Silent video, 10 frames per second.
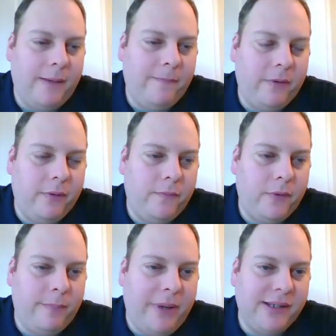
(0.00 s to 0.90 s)
step for
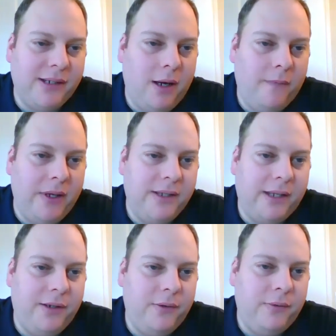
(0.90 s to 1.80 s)
the passing offense and
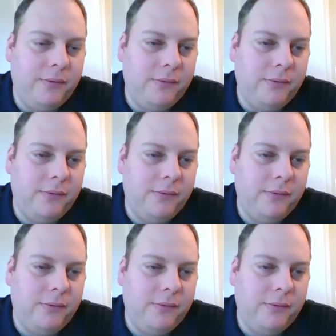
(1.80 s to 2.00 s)
you?